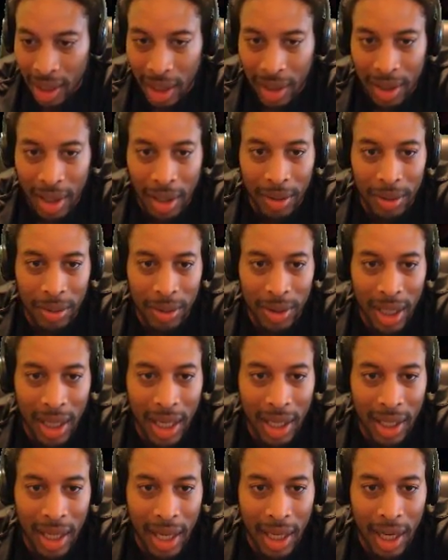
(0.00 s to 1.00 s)
You know what I'm
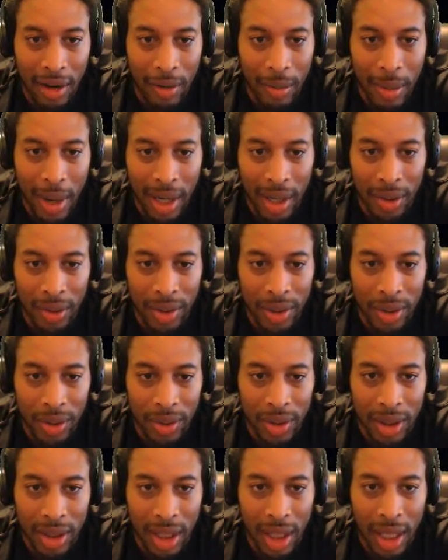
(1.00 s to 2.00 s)
saying? Like everybody don't
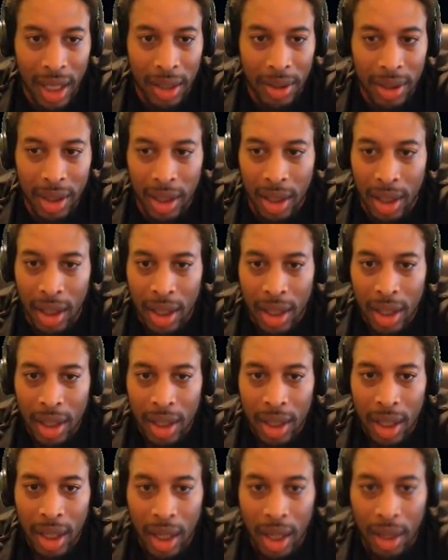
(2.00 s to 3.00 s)
use the same shit.
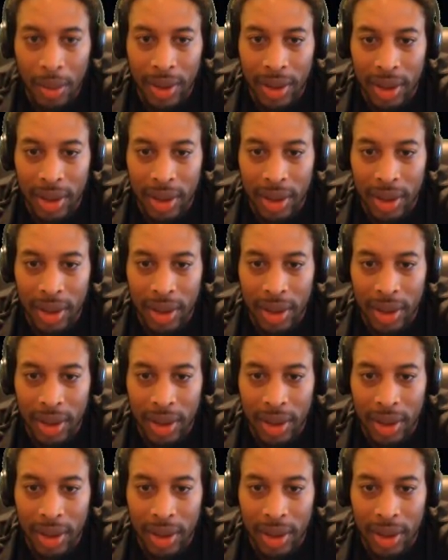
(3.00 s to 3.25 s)
Uh, what is it?